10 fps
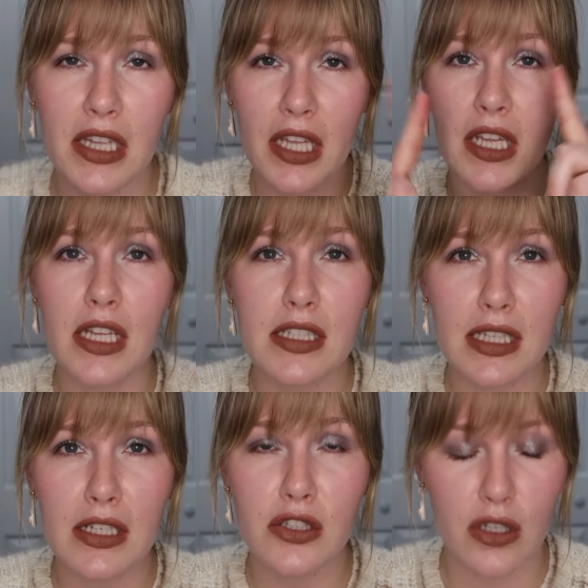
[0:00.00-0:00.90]
Like it's
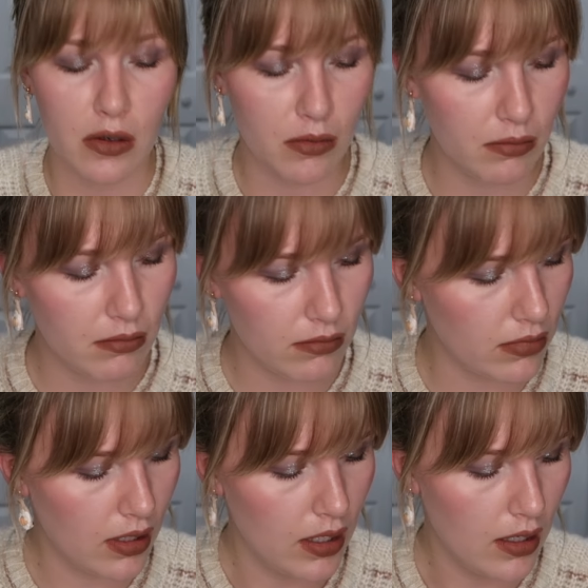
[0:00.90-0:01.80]
like so
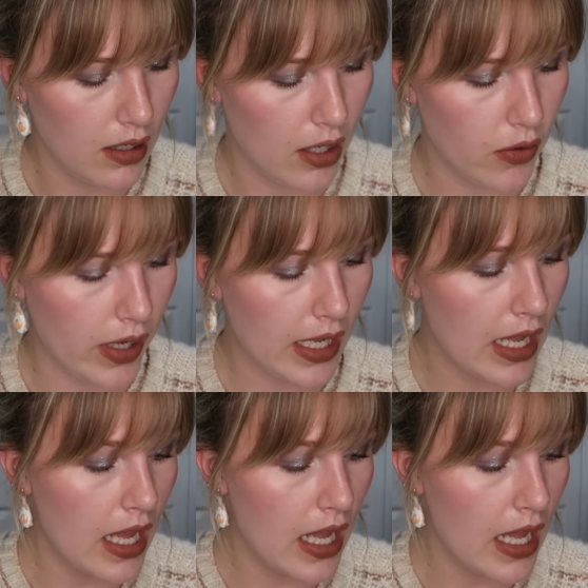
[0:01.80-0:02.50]
annoying.